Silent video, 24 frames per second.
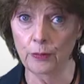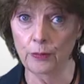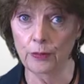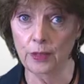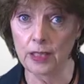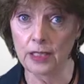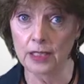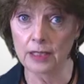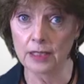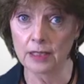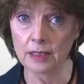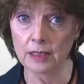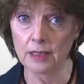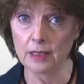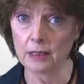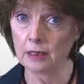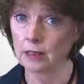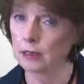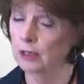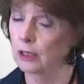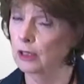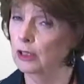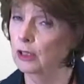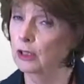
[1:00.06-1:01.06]
feet,
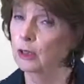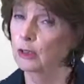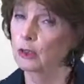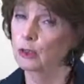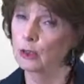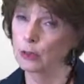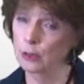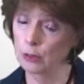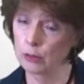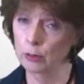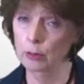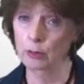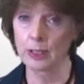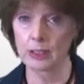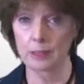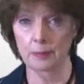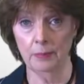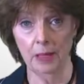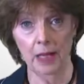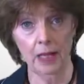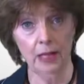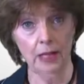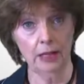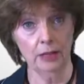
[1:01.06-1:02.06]
you're too
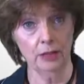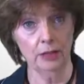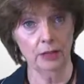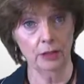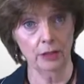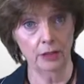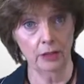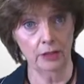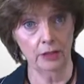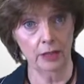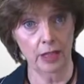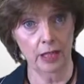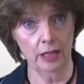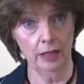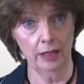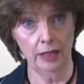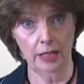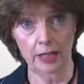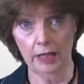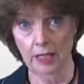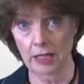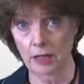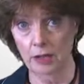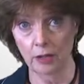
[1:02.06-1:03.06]
smart to go down
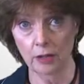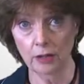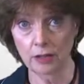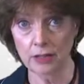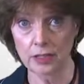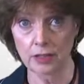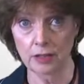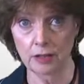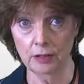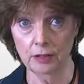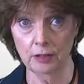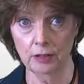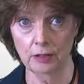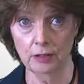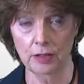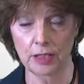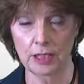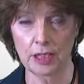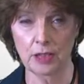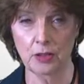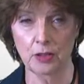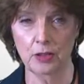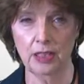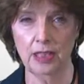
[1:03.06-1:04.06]
any not-so-good
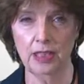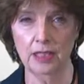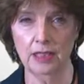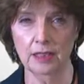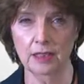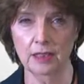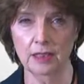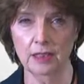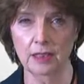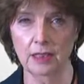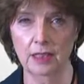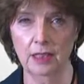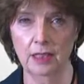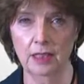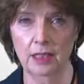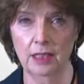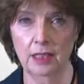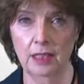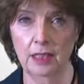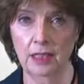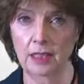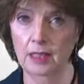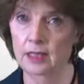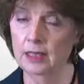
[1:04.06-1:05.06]
street.
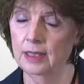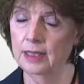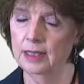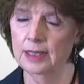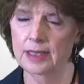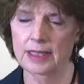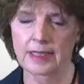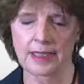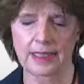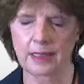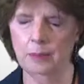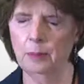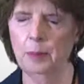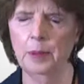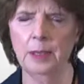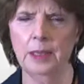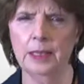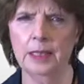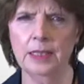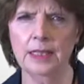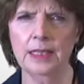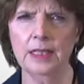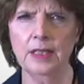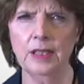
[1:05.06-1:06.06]
Simple
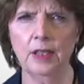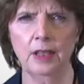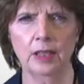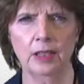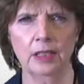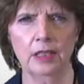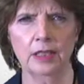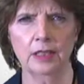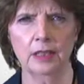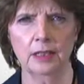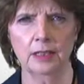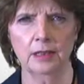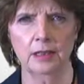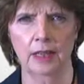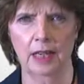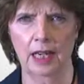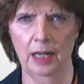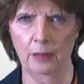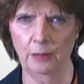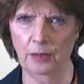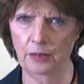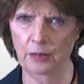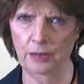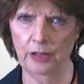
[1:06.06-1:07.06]
it's not,
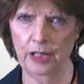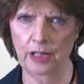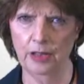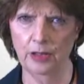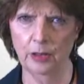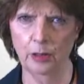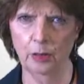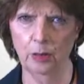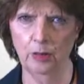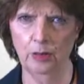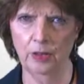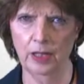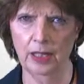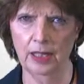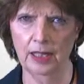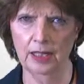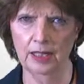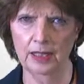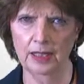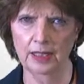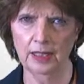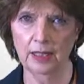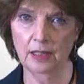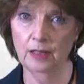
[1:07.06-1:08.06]
I'm afraid you will
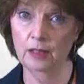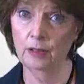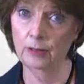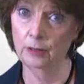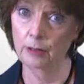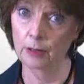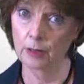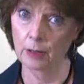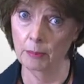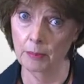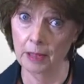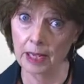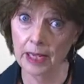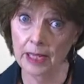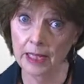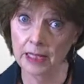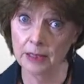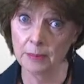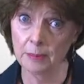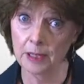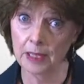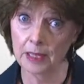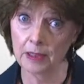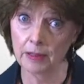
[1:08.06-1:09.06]
find, for a
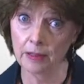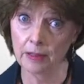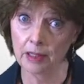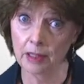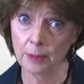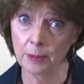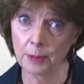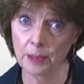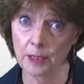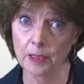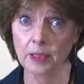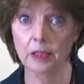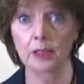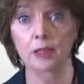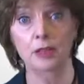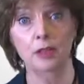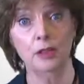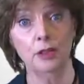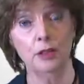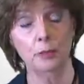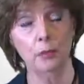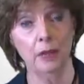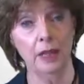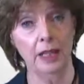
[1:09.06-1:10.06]
mind-maker-upper
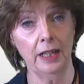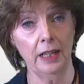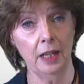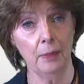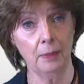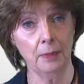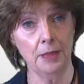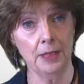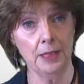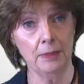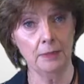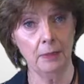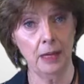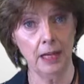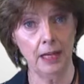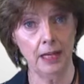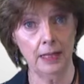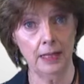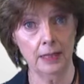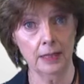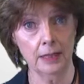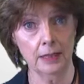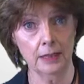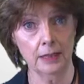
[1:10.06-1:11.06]
to make up his
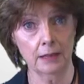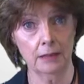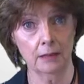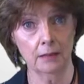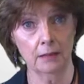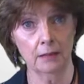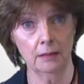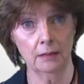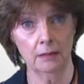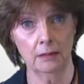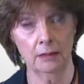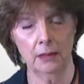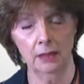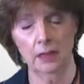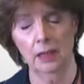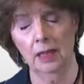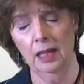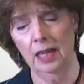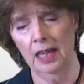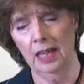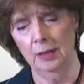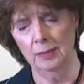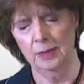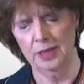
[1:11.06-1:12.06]
mind.
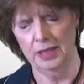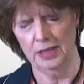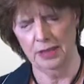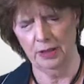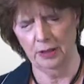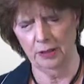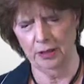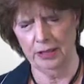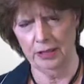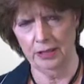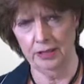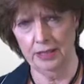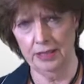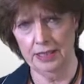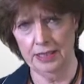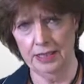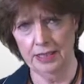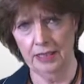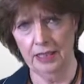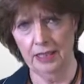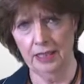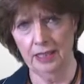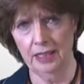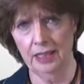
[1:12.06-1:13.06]
I'm sorry to
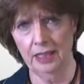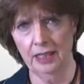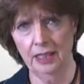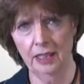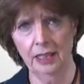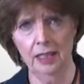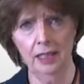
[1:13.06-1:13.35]
say,